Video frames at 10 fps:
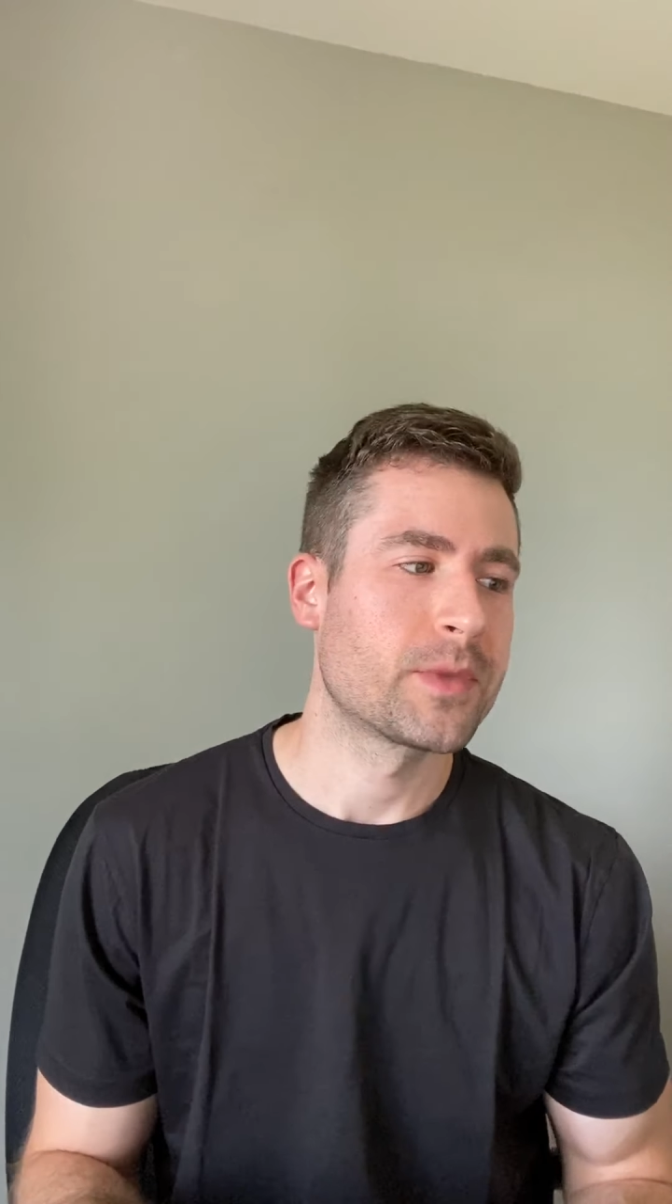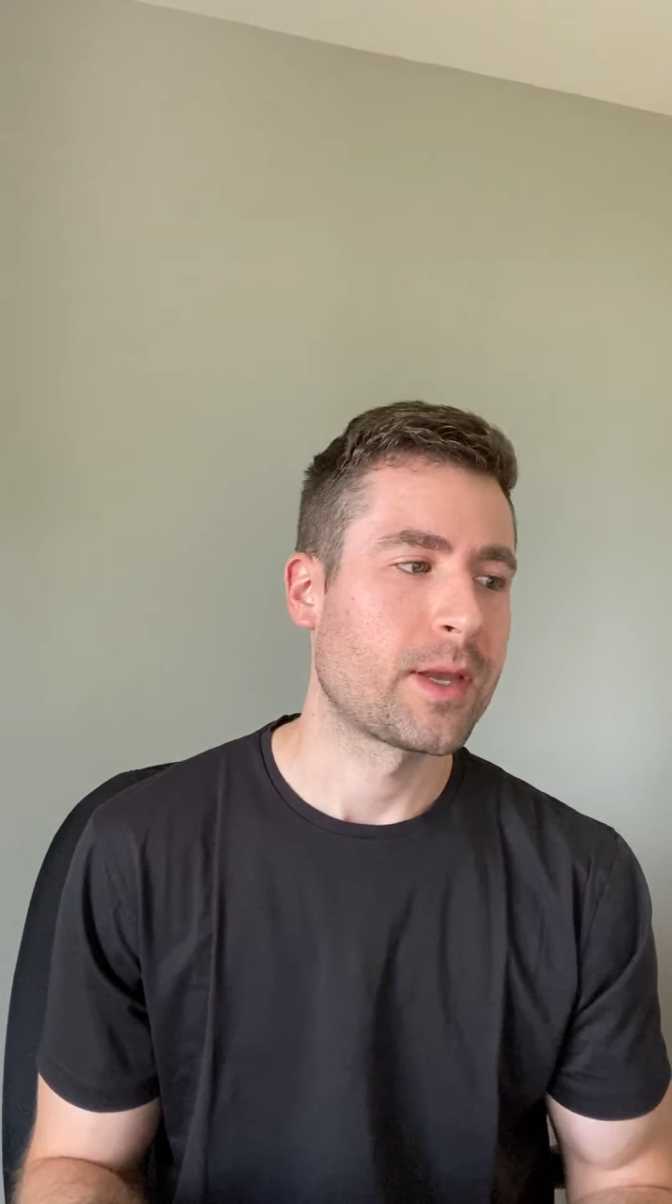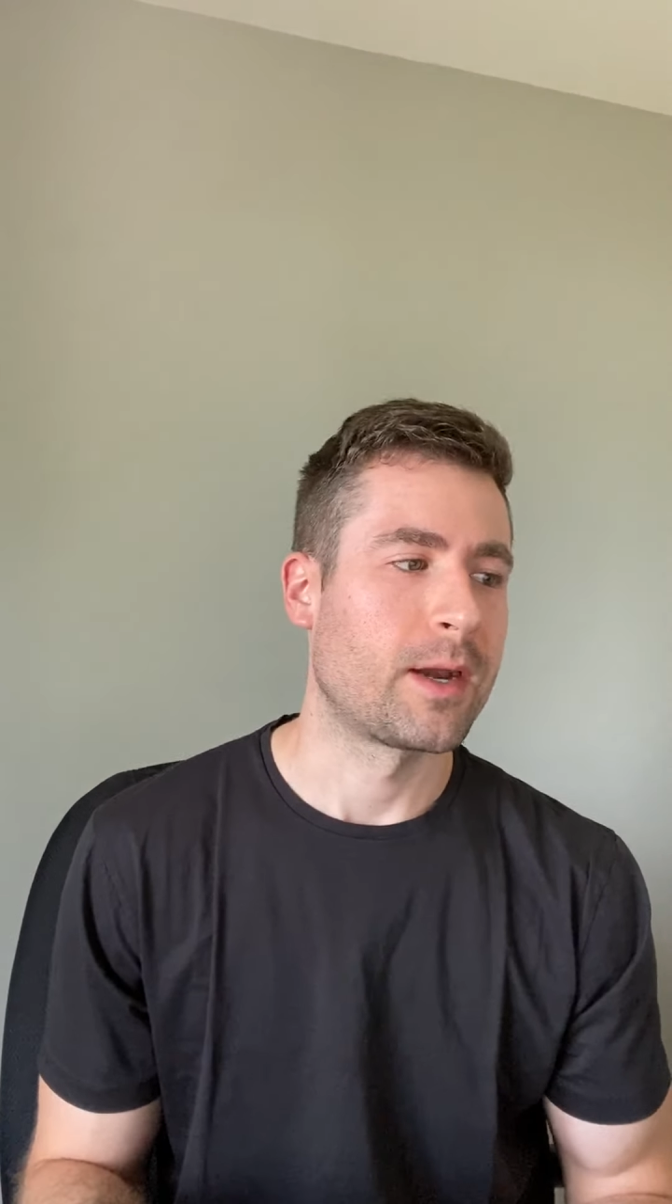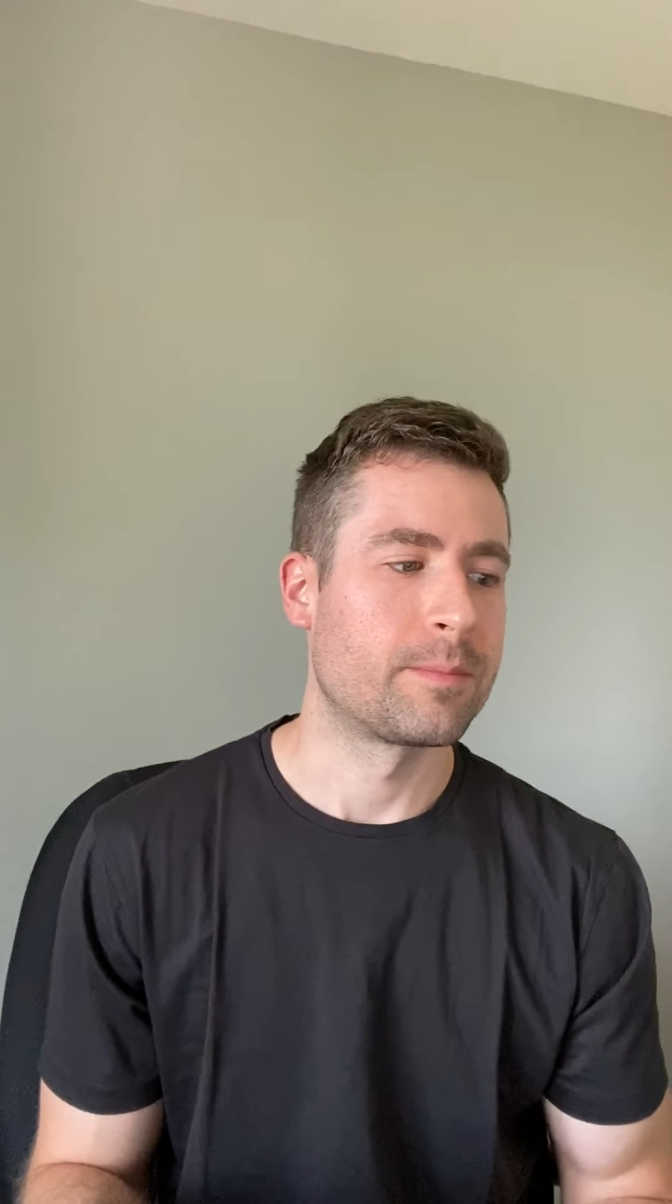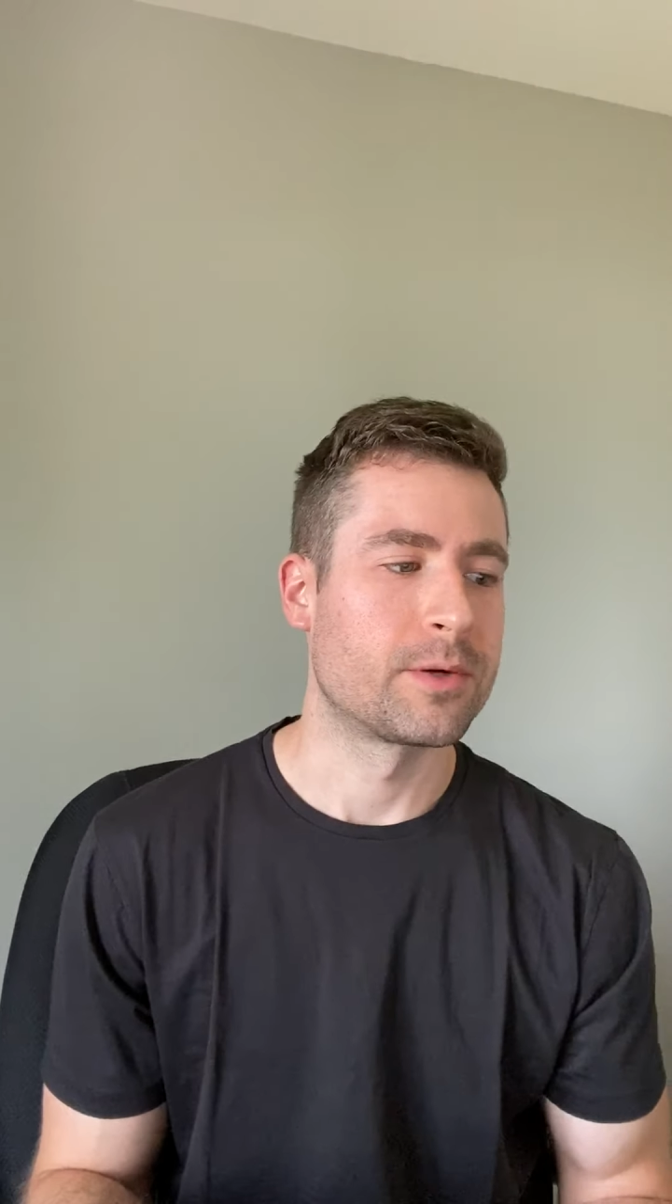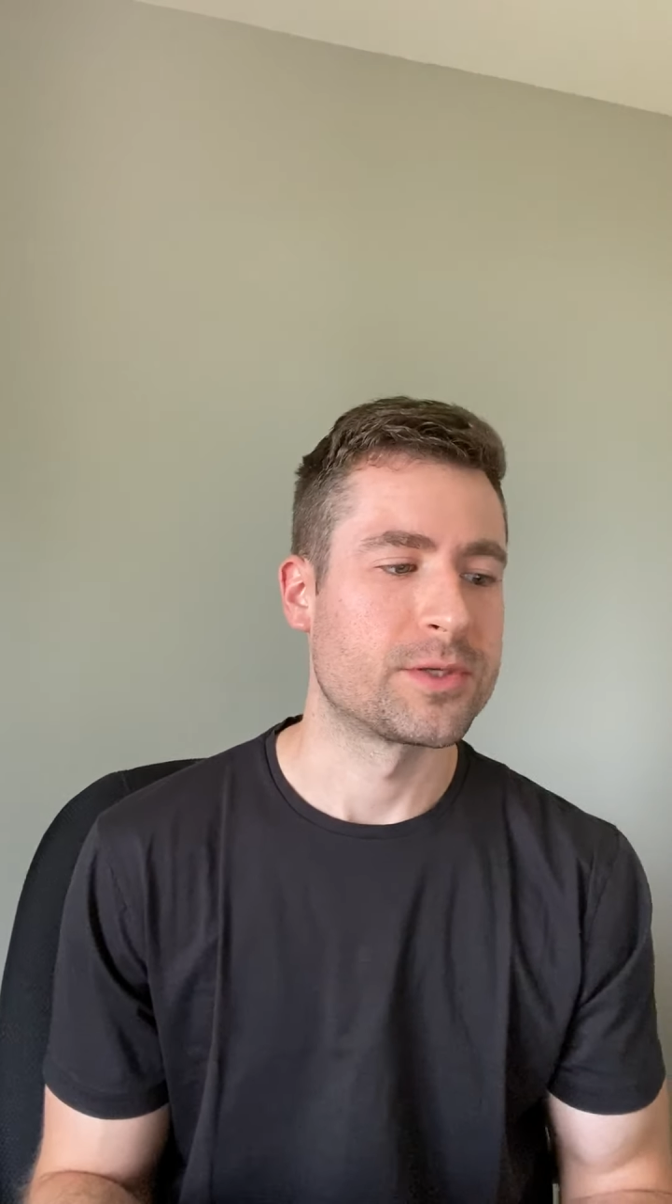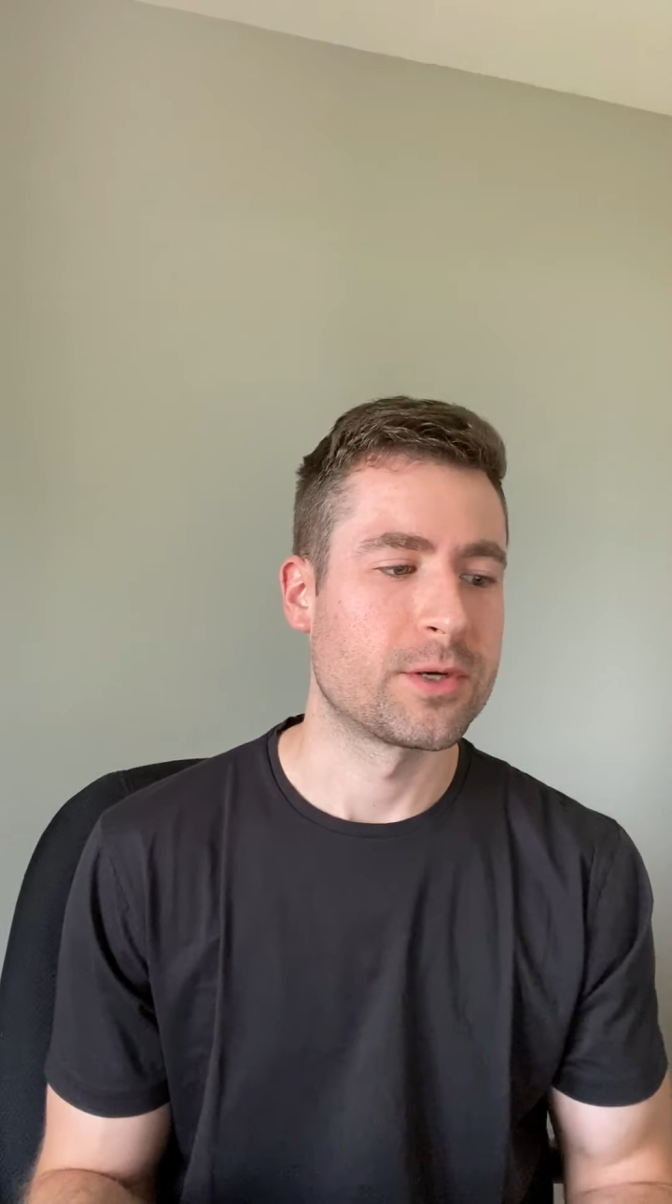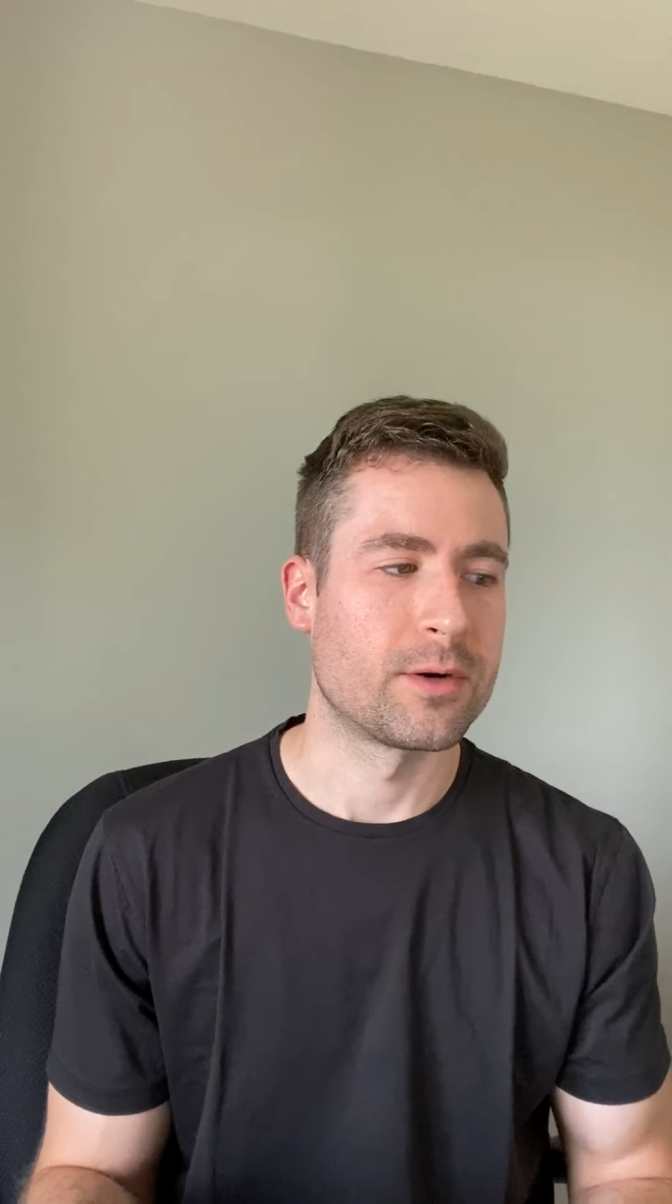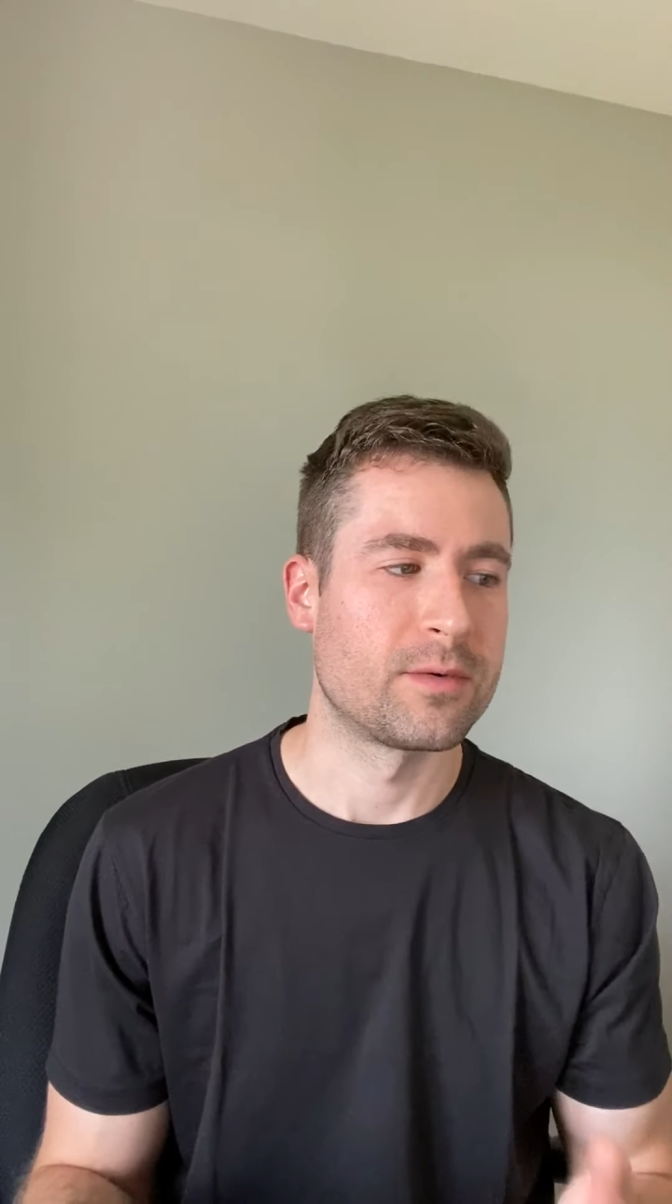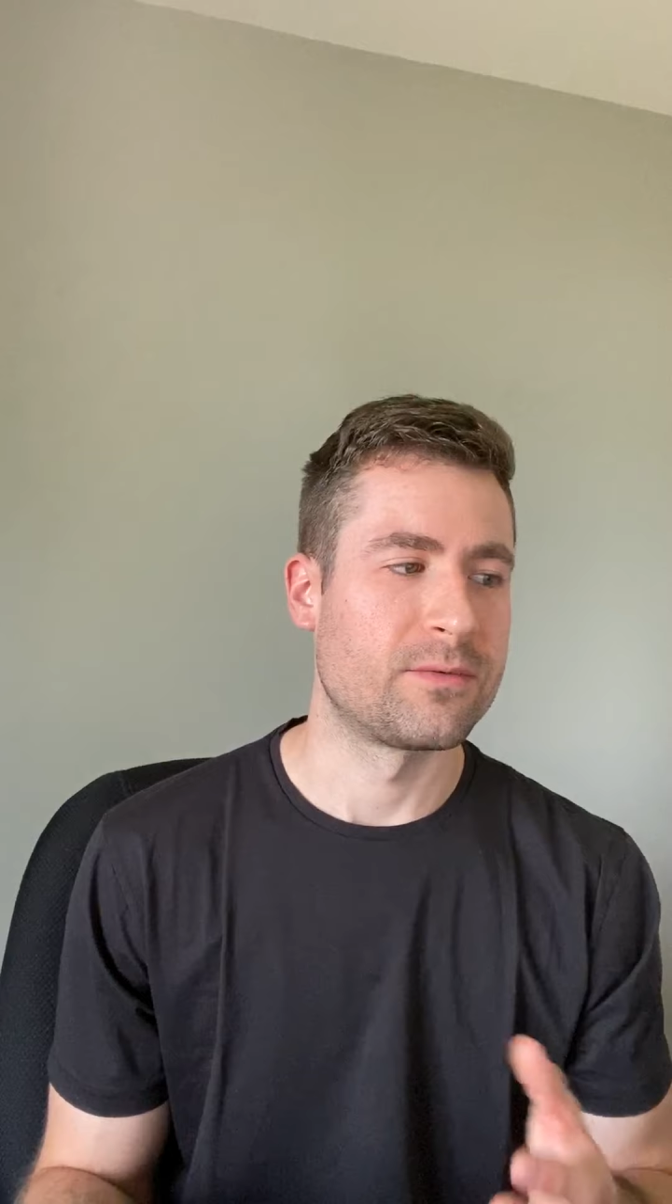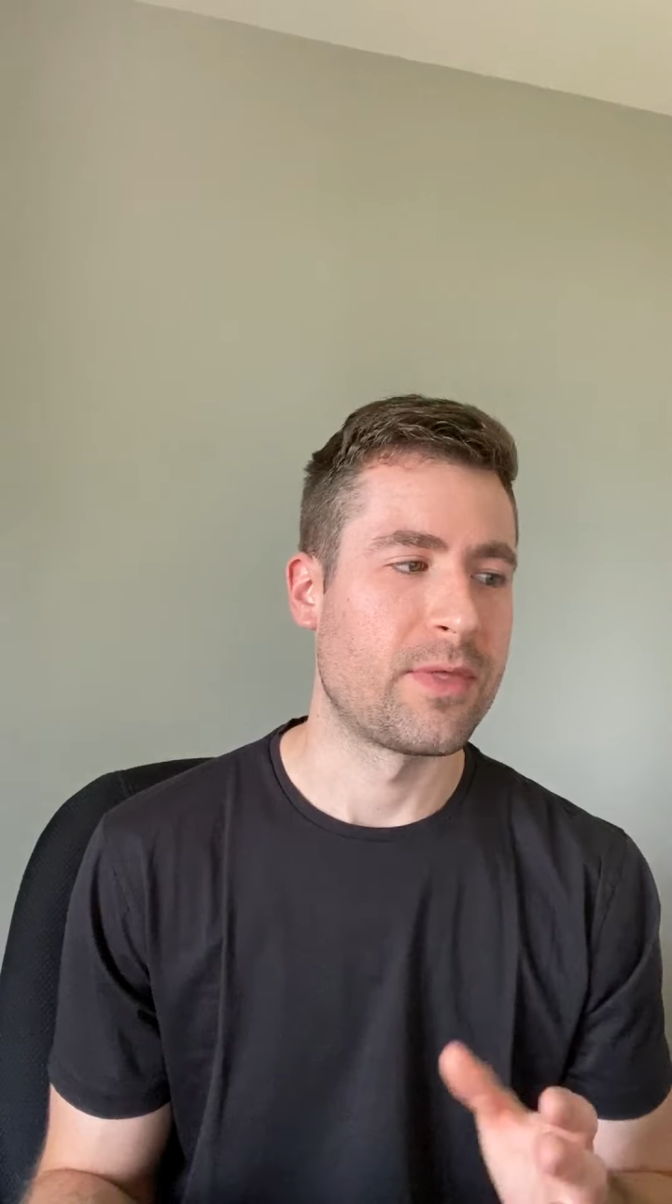kind of preserve